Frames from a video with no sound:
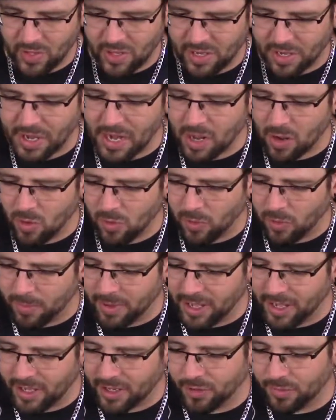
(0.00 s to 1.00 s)
And now on the
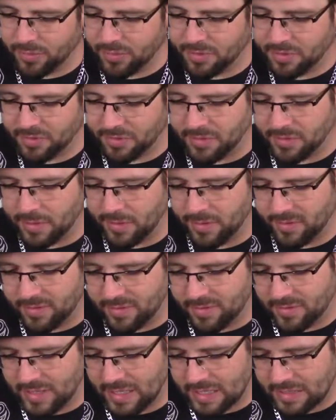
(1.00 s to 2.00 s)
back you'll see Series
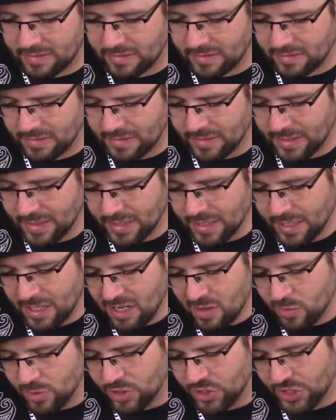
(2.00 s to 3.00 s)
6,
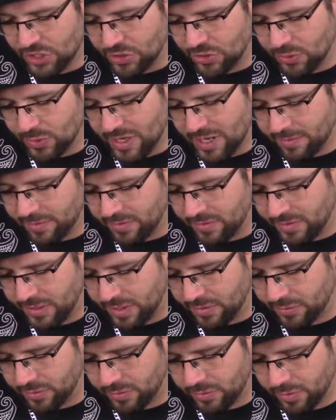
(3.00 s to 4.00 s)
which I do have
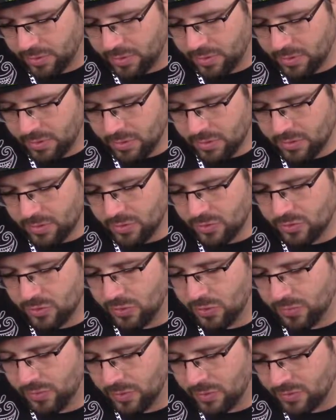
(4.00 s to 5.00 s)
Sandsker,
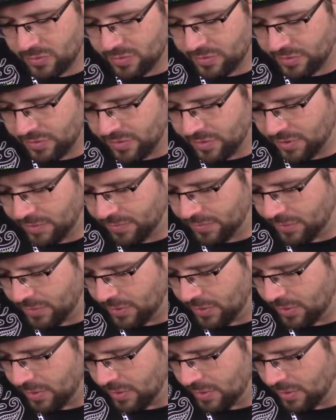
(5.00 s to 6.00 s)
2 versions of
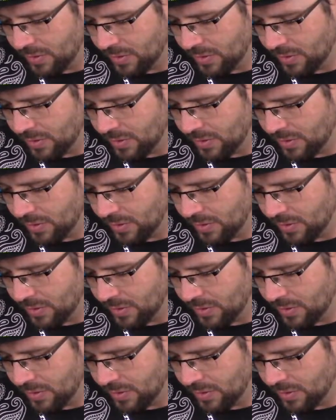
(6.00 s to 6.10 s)
Tiffany,